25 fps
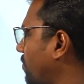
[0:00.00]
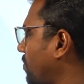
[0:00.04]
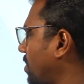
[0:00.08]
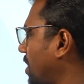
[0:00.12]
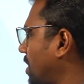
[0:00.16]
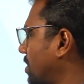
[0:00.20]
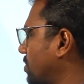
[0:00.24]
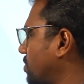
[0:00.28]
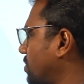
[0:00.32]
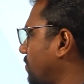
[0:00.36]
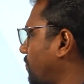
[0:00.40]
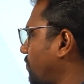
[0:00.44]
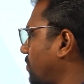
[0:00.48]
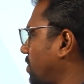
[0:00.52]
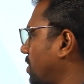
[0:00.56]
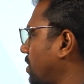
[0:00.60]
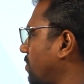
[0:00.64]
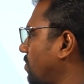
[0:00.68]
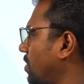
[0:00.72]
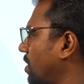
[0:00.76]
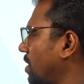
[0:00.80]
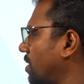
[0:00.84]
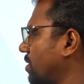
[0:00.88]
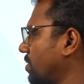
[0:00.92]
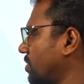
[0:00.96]
fallacy of
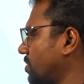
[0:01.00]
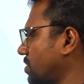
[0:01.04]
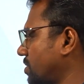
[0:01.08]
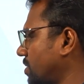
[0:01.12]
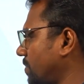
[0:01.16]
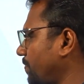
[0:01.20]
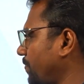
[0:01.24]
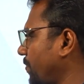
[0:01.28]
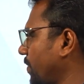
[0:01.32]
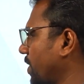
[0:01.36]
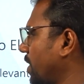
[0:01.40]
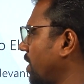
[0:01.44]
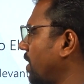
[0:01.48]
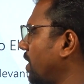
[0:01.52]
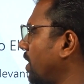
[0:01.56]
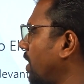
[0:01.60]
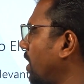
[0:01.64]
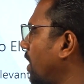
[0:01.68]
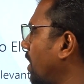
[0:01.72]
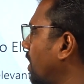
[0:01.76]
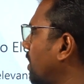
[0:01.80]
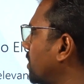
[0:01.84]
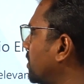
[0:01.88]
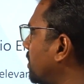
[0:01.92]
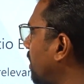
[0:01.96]
trivial reason.
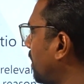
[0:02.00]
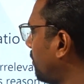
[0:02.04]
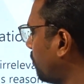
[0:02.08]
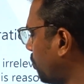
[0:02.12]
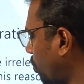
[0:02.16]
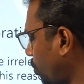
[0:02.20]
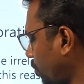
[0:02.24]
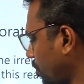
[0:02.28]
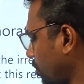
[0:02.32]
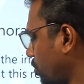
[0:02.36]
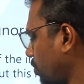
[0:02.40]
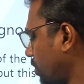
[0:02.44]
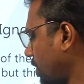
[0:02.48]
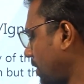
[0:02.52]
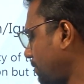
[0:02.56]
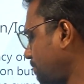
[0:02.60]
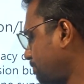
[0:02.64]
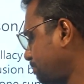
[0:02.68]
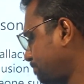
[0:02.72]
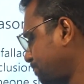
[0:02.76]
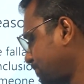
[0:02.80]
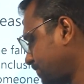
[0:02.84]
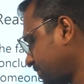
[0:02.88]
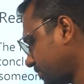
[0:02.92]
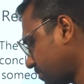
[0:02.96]
Then moving to the
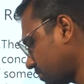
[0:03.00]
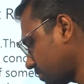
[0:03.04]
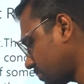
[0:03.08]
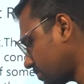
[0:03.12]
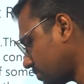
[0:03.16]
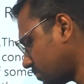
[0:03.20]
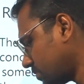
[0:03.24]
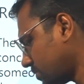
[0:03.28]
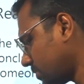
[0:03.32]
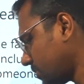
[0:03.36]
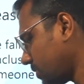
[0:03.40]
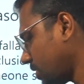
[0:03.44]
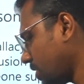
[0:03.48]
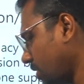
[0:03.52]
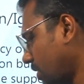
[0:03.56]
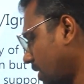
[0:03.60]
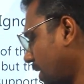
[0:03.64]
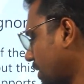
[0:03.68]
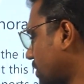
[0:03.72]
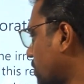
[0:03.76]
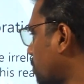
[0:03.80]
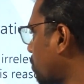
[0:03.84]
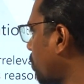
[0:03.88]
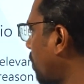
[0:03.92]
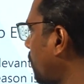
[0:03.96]

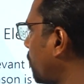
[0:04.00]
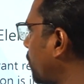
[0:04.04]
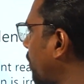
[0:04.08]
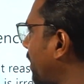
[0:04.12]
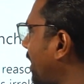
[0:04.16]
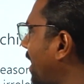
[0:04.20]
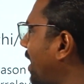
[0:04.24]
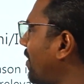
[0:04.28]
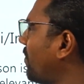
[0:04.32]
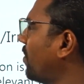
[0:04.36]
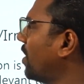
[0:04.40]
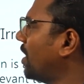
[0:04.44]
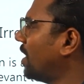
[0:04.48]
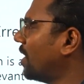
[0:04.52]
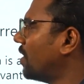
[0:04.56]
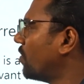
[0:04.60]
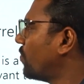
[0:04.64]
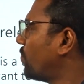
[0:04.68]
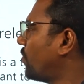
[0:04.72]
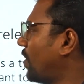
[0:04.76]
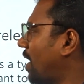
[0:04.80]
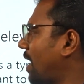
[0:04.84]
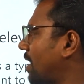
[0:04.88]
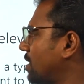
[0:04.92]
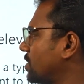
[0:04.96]
next one, we have
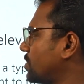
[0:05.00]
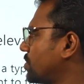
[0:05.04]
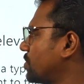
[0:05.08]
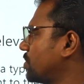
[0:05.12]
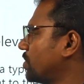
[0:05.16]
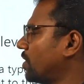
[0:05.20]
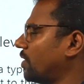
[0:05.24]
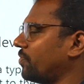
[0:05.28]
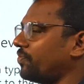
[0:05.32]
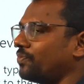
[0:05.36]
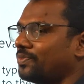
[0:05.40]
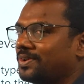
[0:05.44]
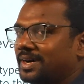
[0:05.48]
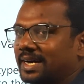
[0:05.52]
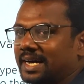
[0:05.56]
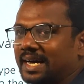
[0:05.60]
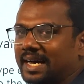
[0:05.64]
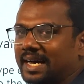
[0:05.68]
fallacy of